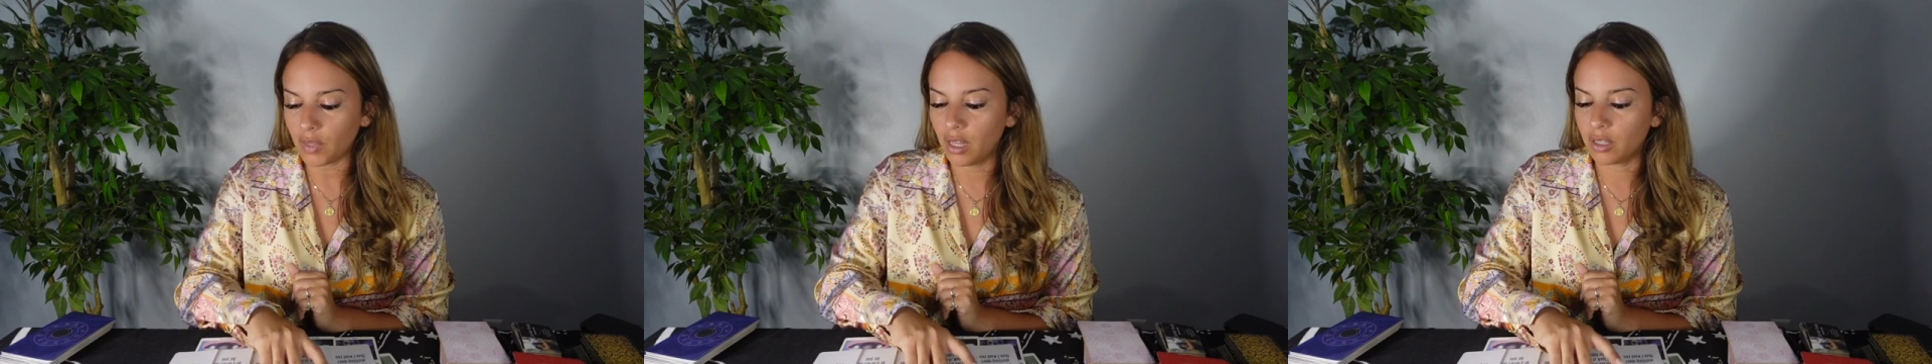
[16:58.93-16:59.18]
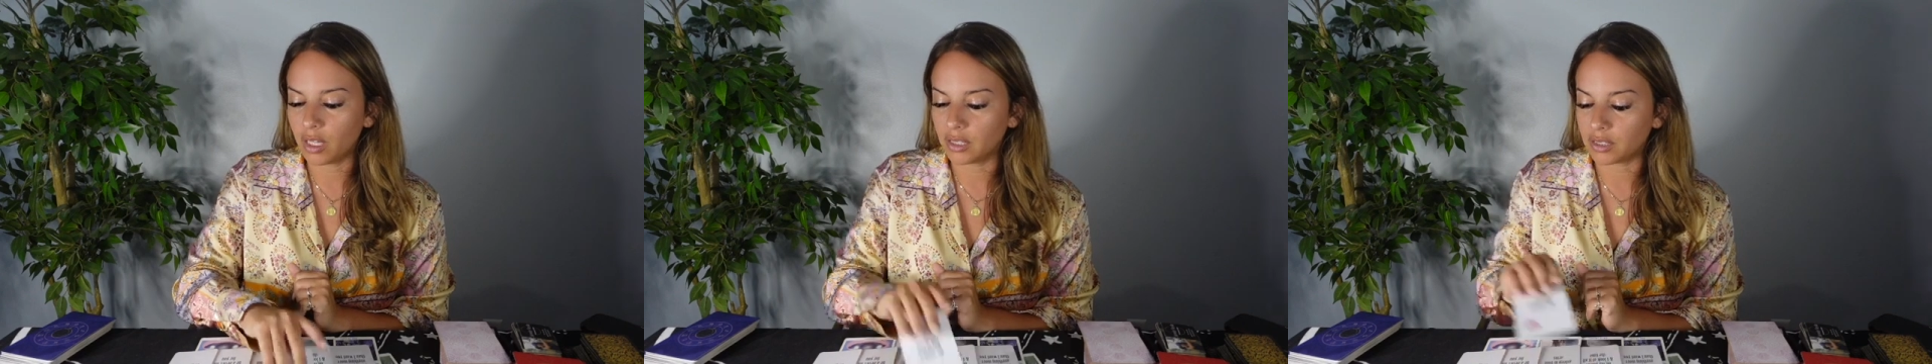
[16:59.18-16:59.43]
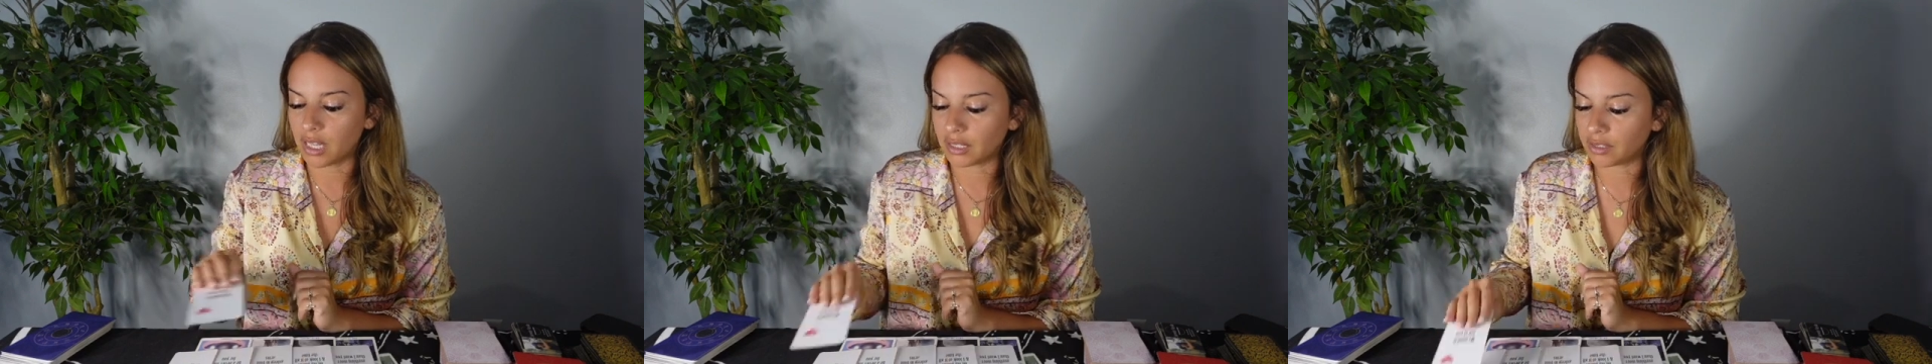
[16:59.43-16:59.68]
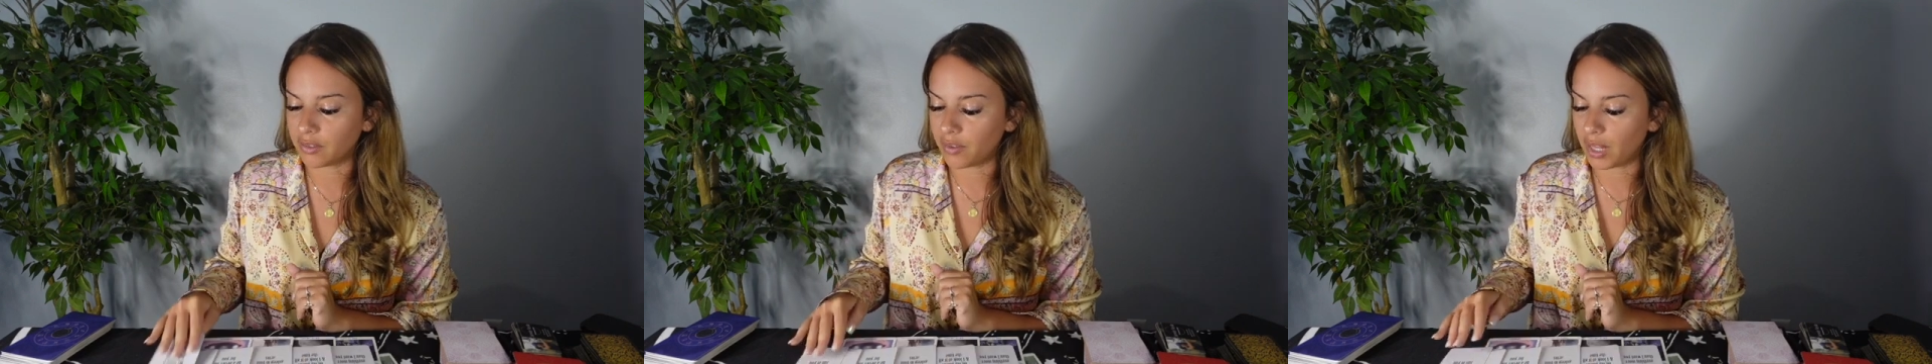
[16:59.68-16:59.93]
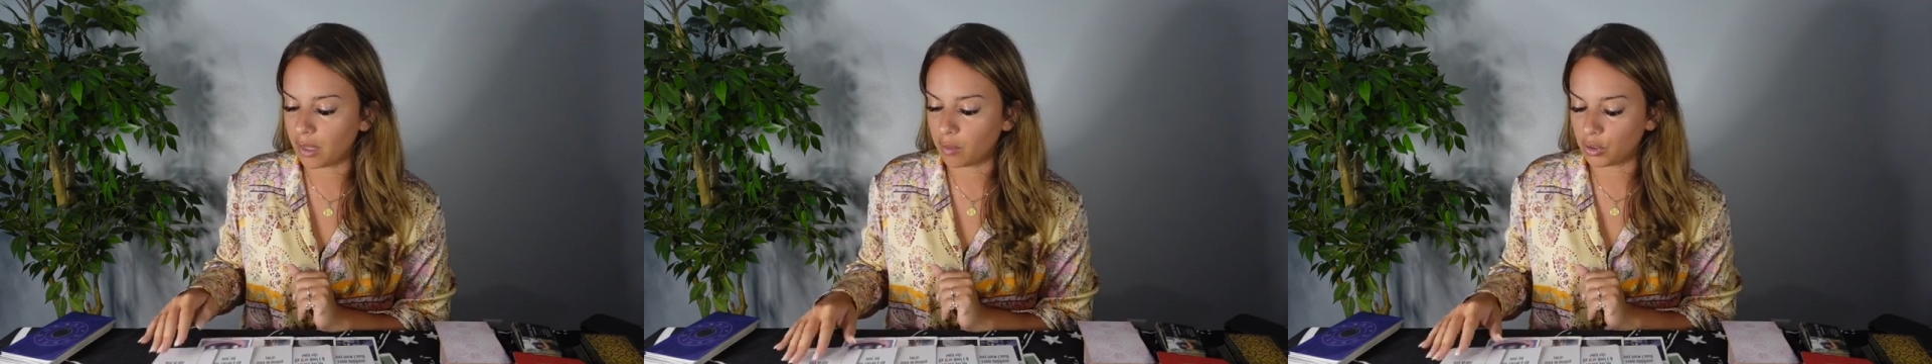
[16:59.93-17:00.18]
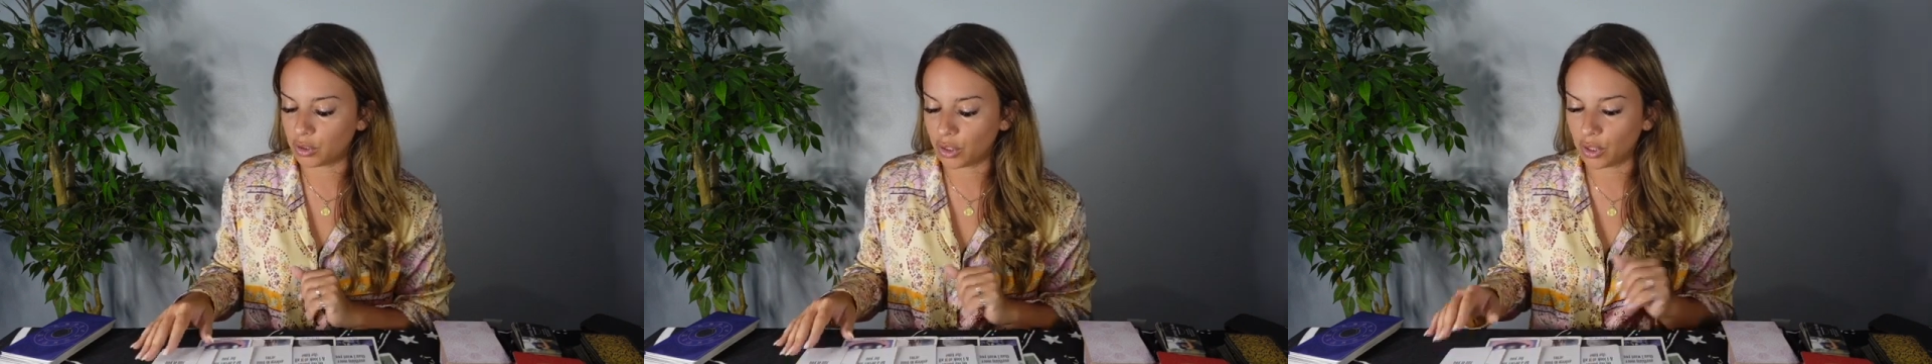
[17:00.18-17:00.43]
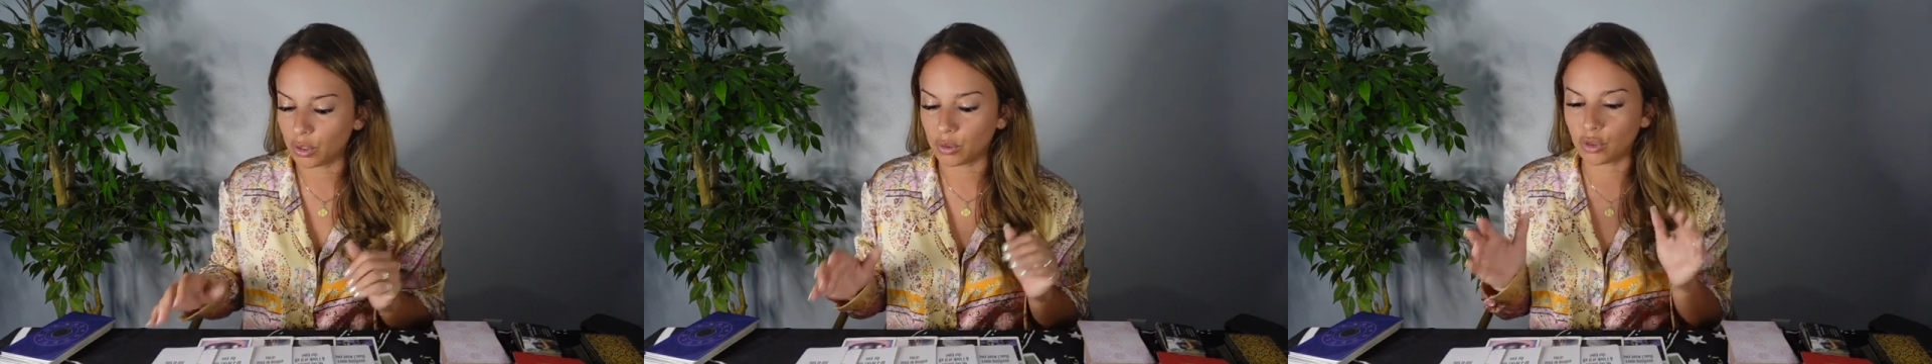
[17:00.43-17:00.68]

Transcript: because that's available to you.